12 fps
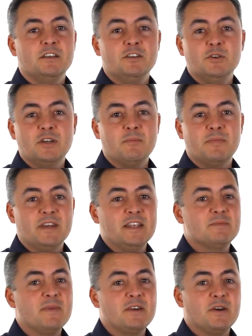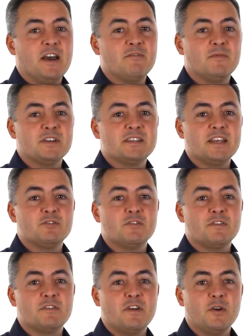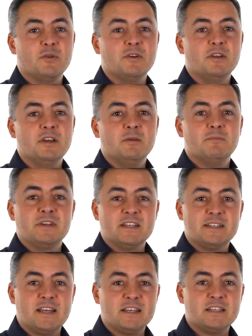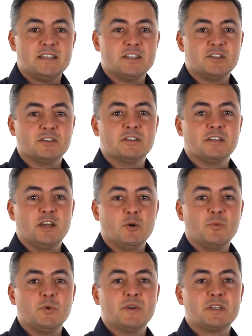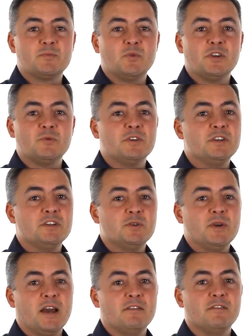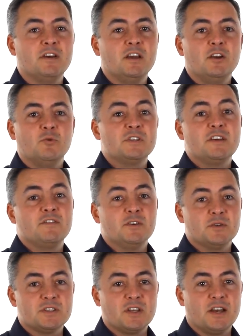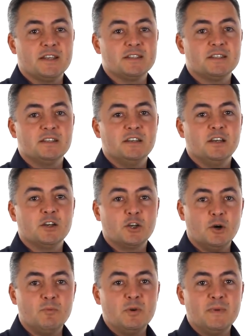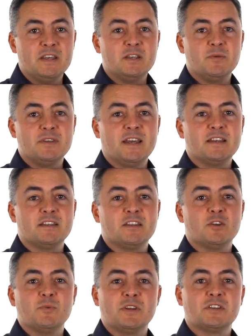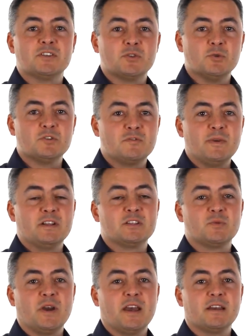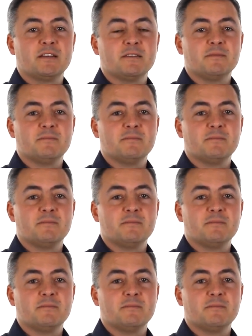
New companies may not have much data of their own, but a statistician can help you exploit what you do have, whatever your size, and complement it with data that we can source from elsewhere.